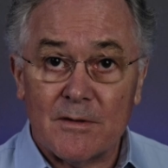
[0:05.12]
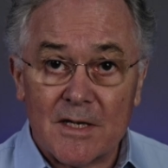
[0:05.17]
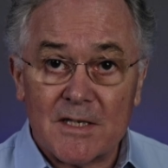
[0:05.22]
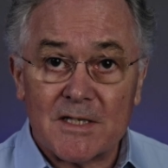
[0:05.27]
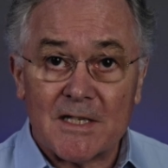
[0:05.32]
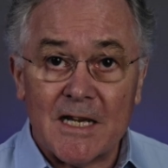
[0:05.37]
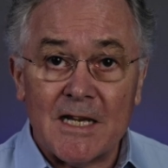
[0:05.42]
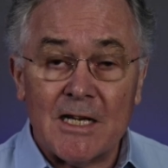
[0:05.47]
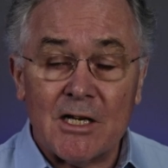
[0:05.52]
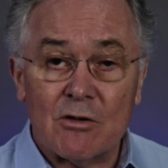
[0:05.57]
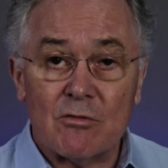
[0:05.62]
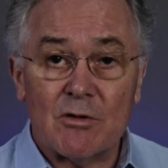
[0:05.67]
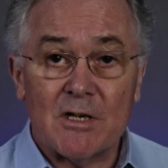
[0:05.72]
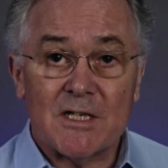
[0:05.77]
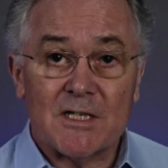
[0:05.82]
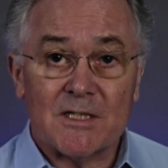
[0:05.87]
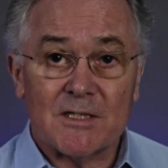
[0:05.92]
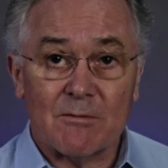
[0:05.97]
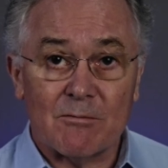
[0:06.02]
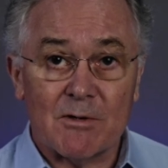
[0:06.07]
this
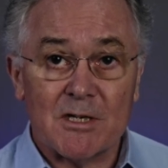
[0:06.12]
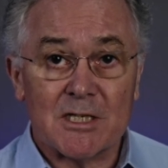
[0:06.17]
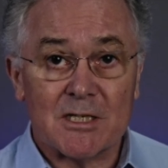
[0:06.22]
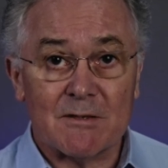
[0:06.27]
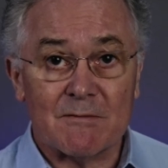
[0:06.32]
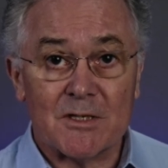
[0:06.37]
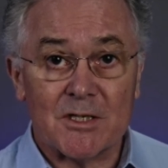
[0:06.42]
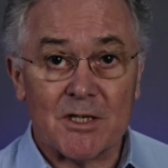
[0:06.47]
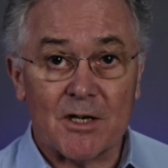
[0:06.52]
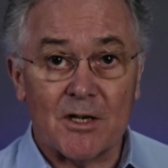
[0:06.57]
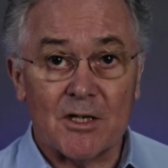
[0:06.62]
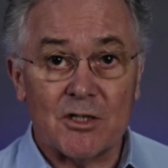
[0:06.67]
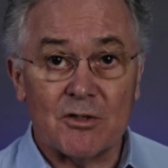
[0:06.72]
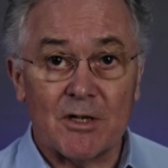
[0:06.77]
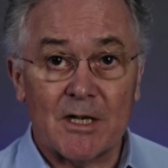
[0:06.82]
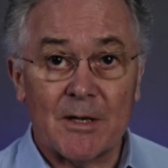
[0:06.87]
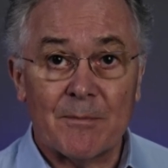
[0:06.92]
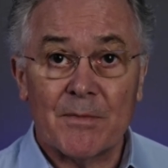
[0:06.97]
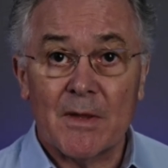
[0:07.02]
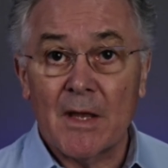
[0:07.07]
increases the risk of
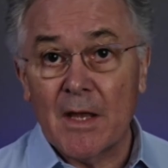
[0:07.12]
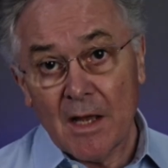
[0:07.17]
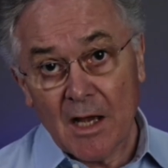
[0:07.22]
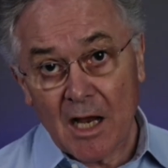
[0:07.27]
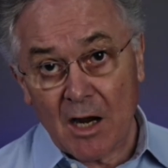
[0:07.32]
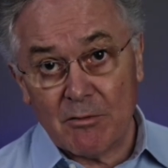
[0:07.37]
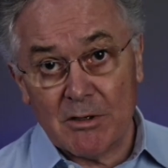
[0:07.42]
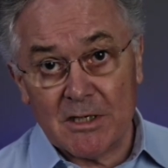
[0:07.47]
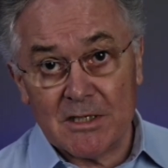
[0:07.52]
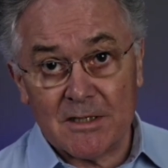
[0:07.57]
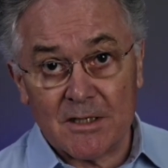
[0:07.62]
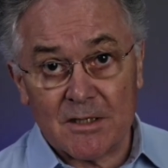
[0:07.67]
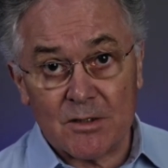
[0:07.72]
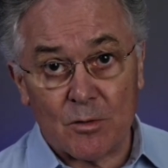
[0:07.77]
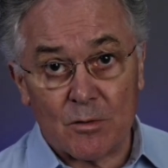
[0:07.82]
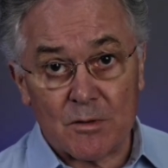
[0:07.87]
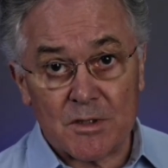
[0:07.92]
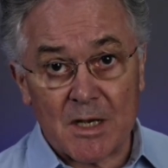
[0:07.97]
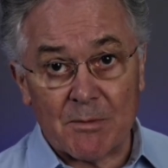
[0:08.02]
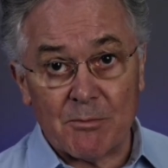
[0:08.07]
surgery. I recently
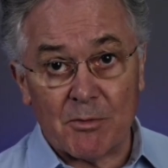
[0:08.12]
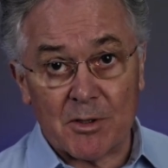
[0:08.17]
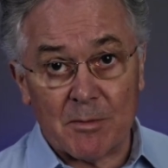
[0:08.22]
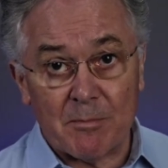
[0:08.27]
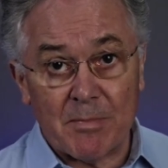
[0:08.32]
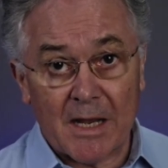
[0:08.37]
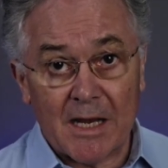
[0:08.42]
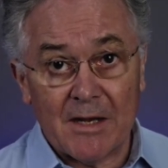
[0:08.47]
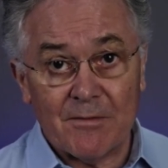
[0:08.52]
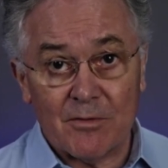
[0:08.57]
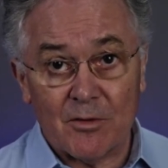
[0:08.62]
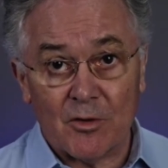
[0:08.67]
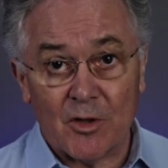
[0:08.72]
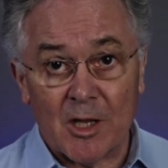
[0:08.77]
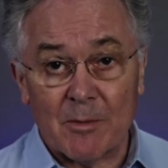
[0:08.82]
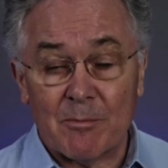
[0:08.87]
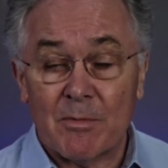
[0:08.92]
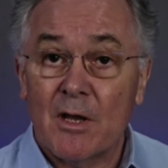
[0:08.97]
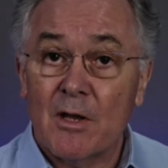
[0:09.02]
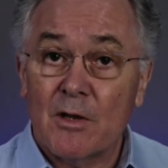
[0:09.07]
saw someone with a painful
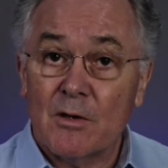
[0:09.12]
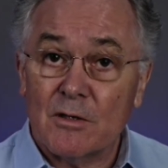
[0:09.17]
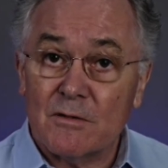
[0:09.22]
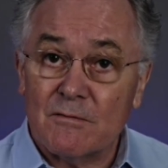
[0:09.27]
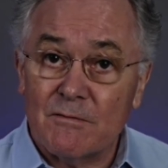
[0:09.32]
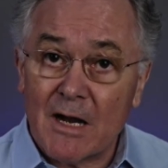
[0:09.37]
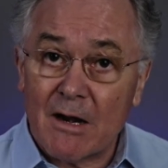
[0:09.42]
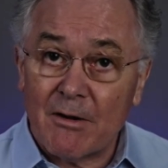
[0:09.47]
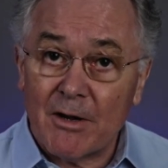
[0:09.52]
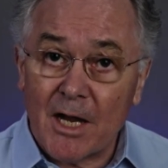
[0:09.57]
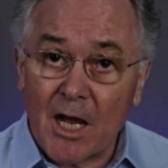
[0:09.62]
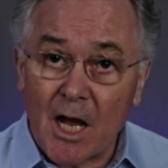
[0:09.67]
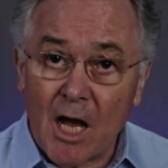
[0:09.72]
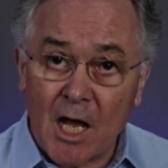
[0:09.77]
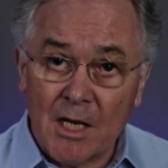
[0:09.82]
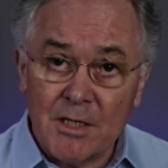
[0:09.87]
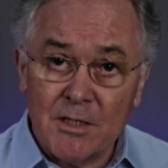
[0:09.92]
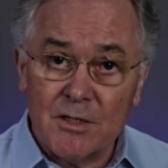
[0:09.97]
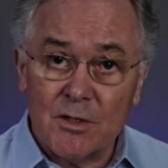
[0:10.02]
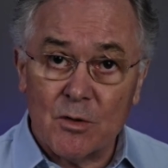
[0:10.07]
hip who's very
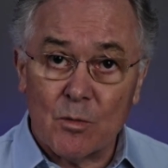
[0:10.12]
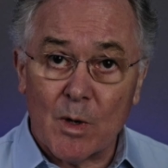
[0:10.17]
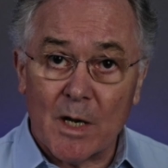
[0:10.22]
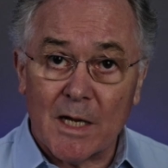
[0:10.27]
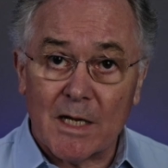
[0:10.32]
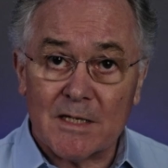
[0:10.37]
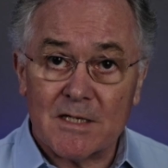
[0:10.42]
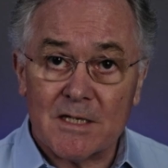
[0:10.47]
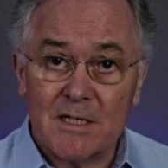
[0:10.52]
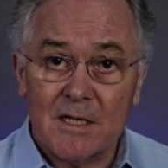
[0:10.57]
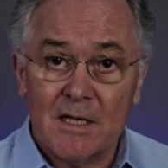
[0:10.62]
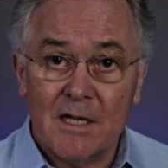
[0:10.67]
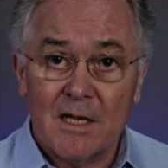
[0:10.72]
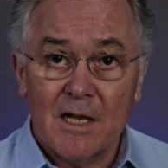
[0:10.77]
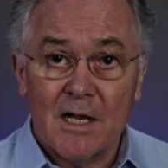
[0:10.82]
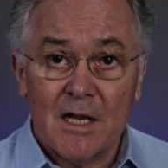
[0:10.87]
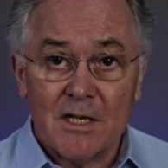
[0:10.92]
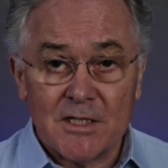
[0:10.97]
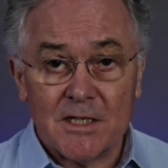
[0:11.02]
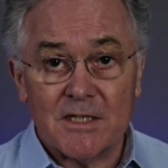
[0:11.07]
underweight.
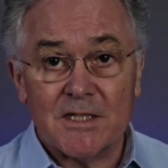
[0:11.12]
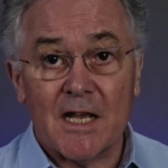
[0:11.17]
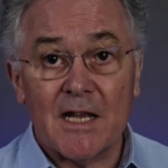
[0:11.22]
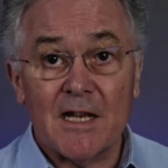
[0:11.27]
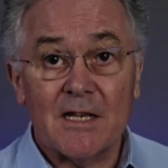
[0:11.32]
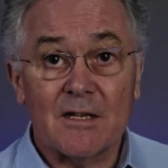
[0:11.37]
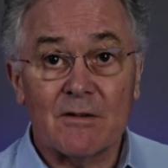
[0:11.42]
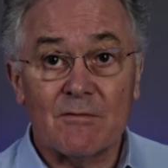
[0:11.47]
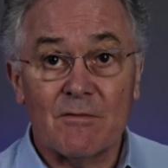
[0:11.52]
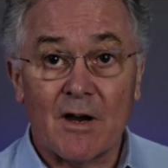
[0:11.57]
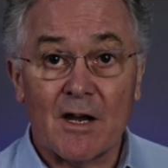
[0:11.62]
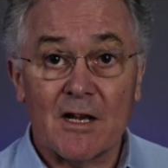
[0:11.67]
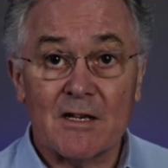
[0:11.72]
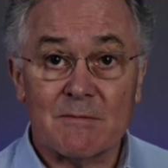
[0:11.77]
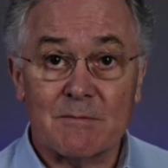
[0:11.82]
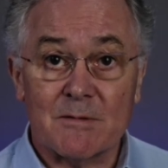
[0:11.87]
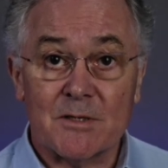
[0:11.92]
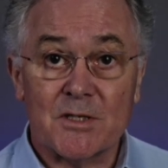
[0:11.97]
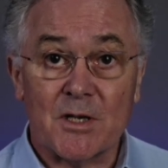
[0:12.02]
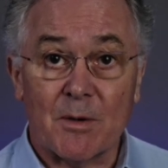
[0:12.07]
She had taken advice
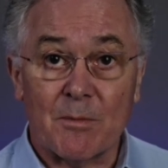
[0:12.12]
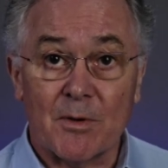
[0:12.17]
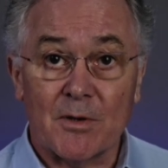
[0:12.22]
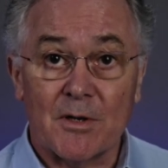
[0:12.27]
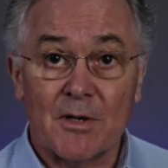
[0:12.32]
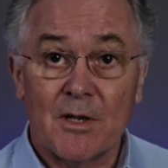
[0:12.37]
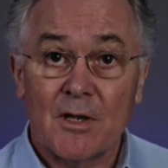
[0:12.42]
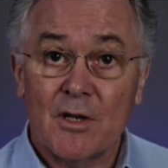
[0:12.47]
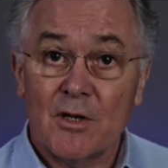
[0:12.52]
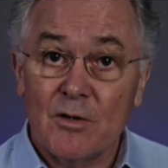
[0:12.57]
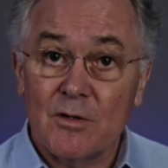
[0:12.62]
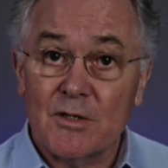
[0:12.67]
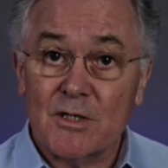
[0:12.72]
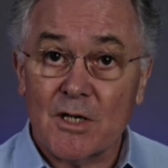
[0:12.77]
from someone who